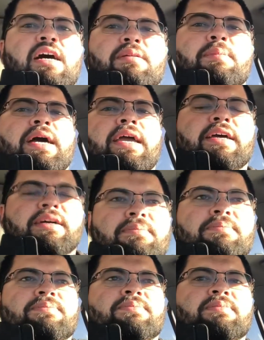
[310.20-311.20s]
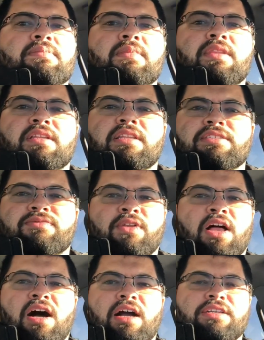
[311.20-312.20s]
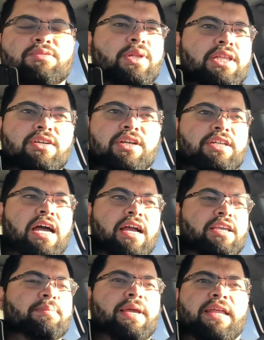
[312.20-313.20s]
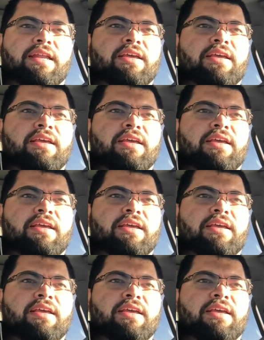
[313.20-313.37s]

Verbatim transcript: of my um this vlog is really going to document